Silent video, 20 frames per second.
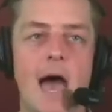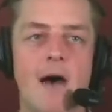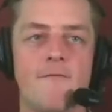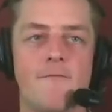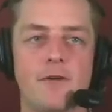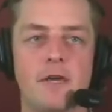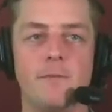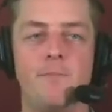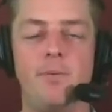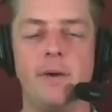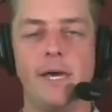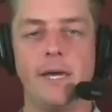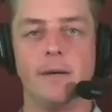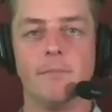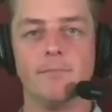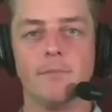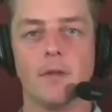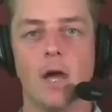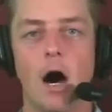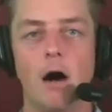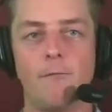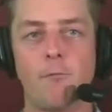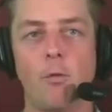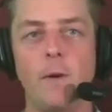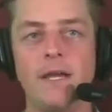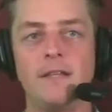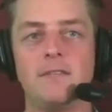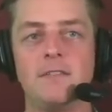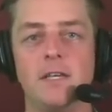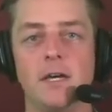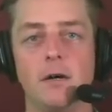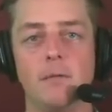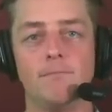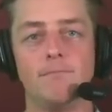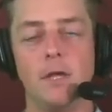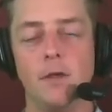MVP of week 2?